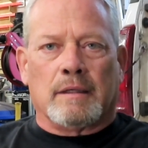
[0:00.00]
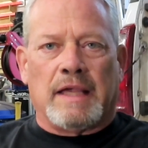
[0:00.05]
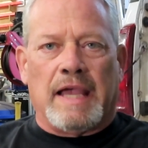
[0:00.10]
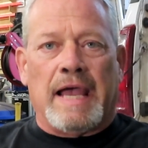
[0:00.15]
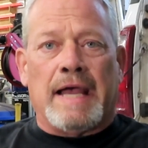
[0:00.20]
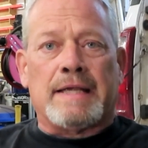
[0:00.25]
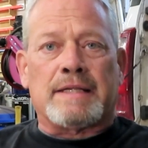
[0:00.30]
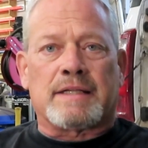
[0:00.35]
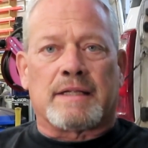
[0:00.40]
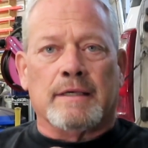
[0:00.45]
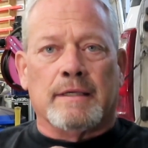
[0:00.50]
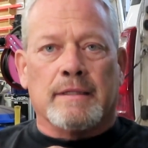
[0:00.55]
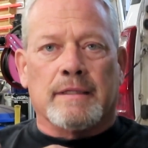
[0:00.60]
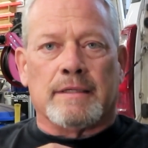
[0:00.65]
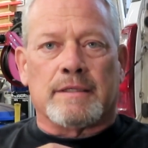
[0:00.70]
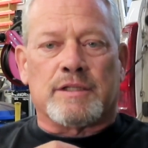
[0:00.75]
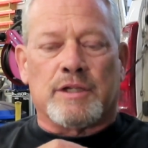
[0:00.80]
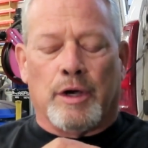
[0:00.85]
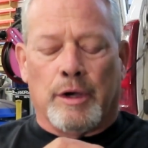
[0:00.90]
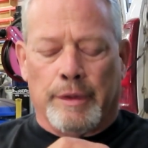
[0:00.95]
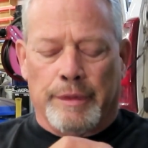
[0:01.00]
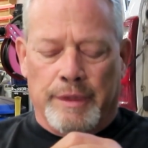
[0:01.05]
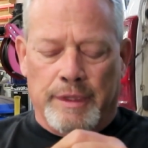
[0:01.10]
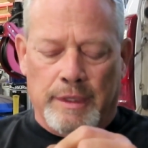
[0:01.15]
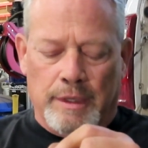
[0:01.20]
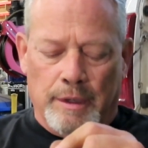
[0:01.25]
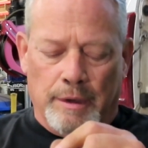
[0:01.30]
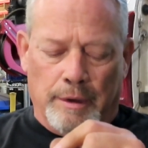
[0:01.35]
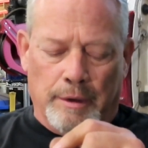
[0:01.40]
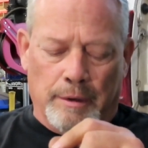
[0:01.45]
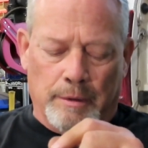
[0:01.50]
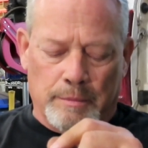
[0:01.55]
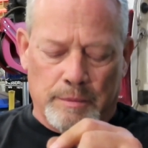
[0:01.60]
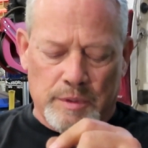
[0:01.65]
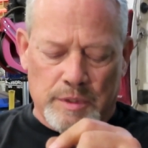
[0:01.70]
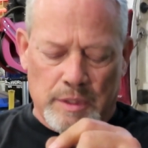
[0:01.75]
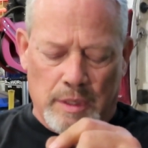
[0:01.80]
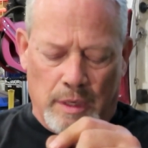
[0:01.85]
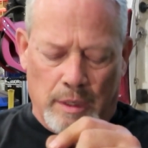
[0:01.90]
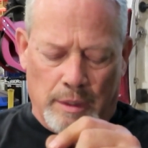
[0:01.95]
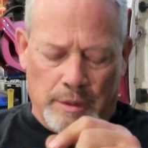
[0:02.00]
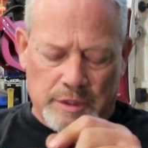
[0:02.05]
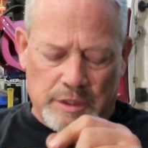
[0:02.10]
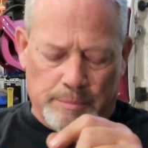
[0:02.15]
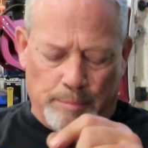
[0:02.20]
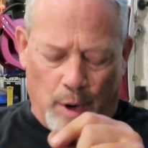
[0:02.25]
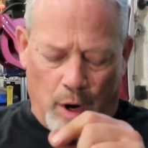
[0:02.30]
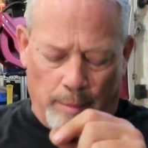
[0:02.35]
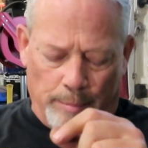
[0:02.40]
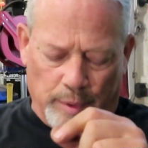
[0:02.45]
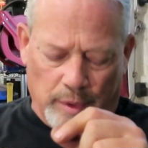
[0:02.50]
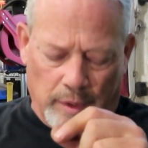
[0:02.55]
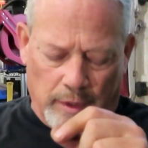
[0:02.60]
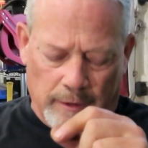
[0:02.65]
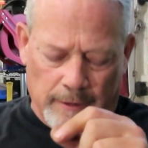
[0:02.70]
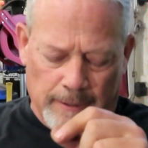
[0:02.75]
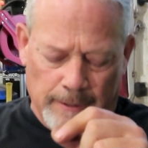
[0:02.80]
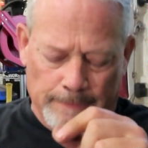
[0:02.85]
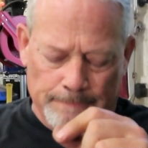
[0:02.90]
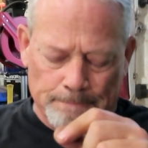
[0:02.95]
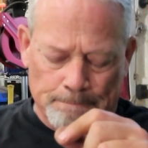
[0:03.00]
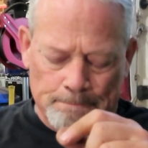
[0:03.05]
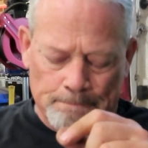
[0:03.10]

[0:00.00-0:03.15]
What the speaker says: gasket that's on the spark plug.